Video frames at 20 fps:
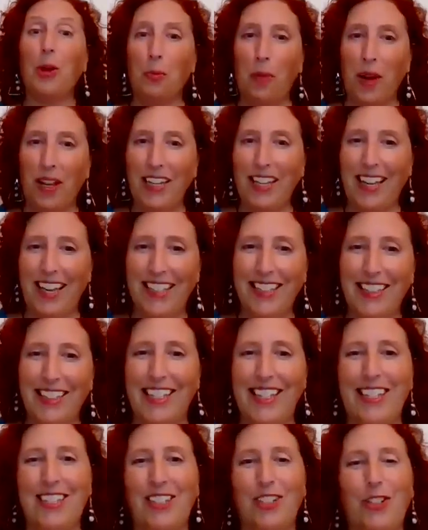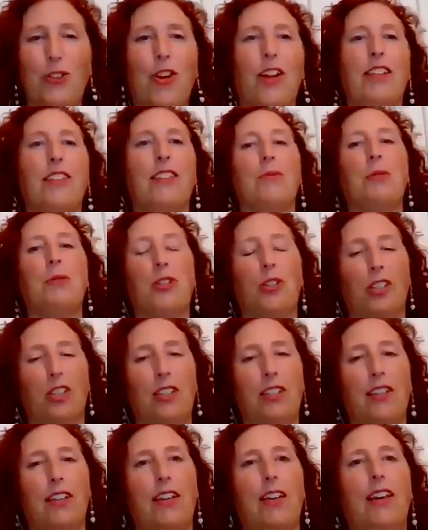money entities
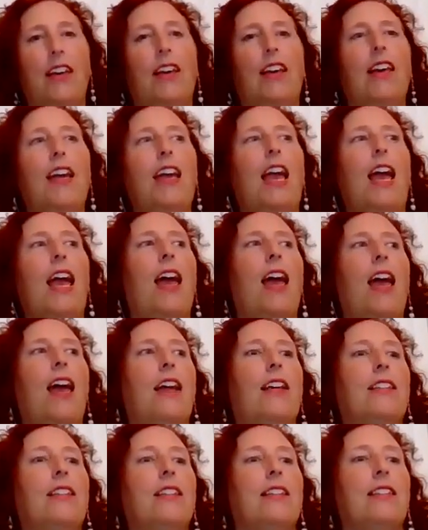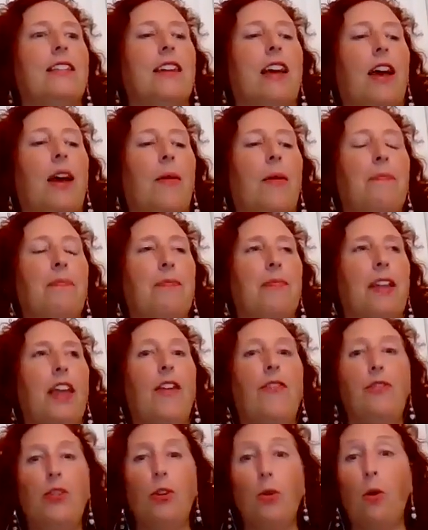transmission. And
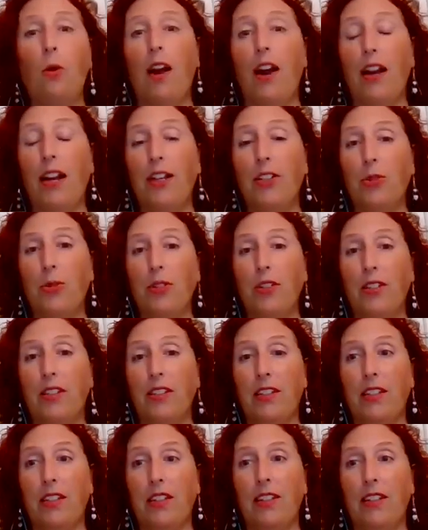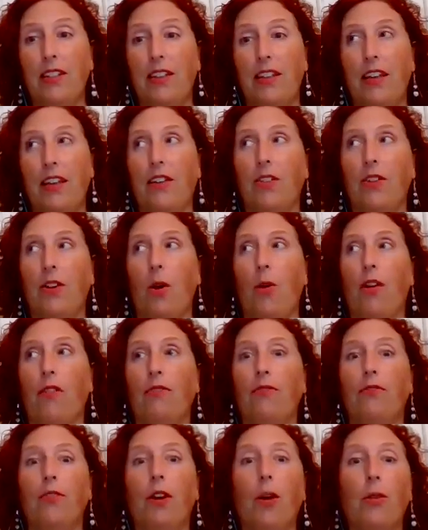if you are interested in
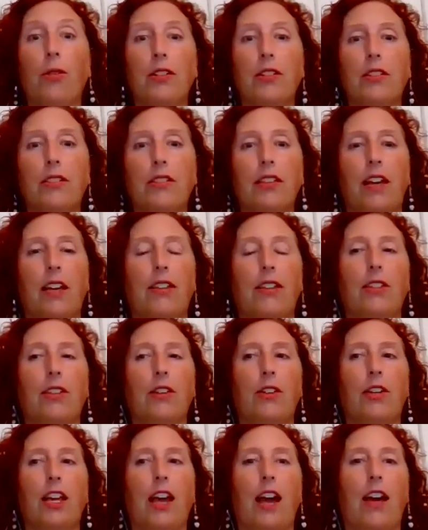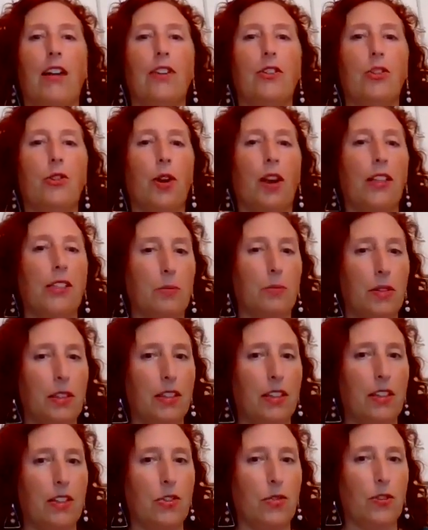going forward and learning how to transmit
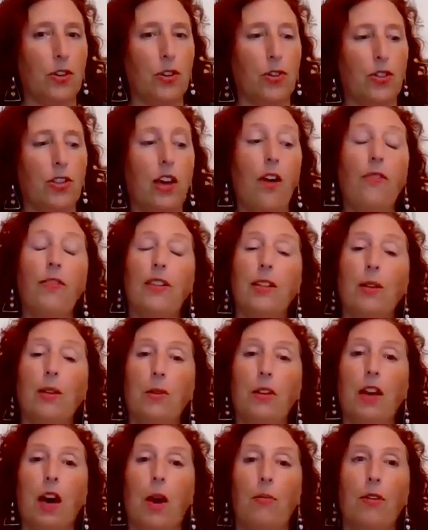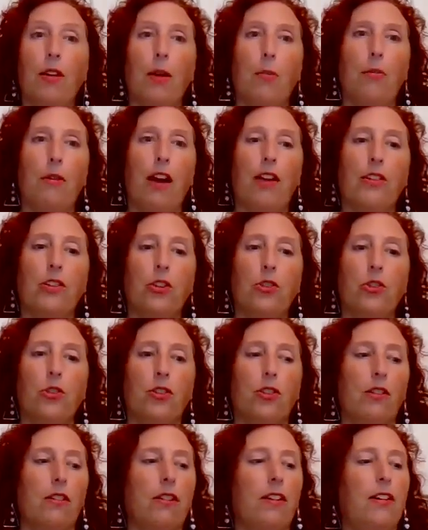these for yourself and then becoming a
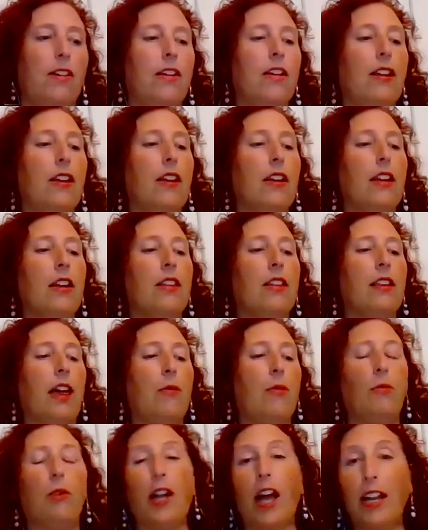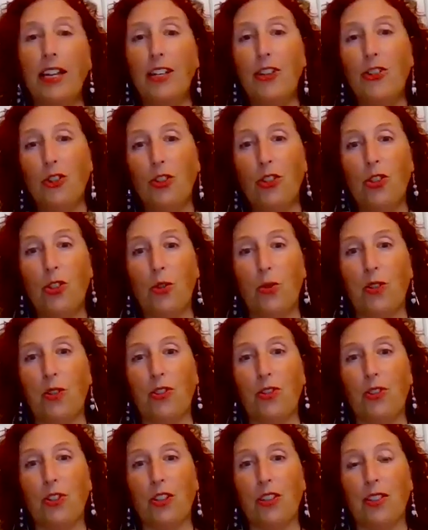practitioner, then what I need you to do
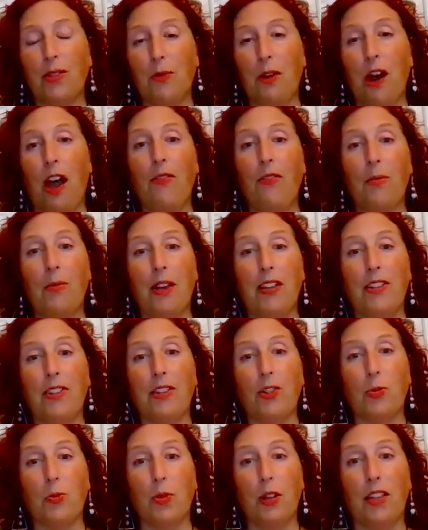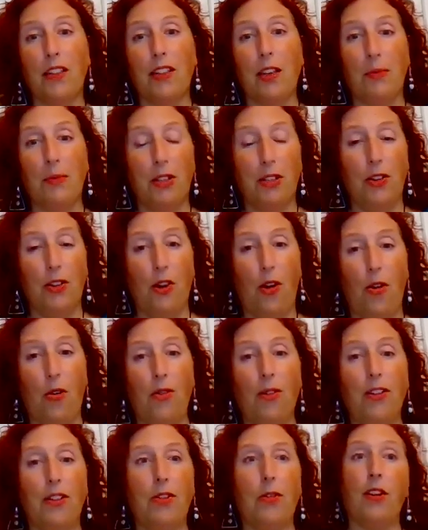is just private message me, let me
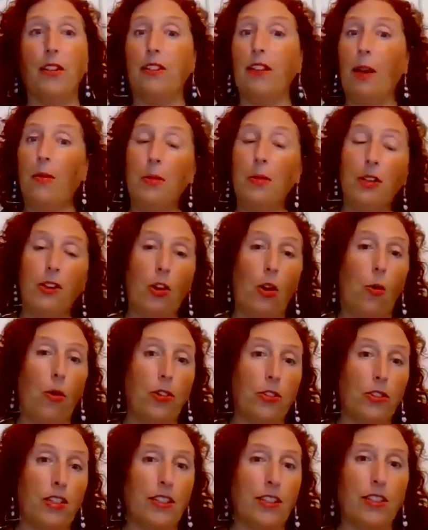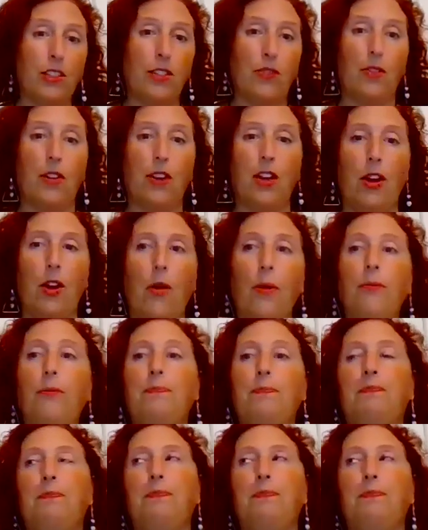know, or let me know underneath this video.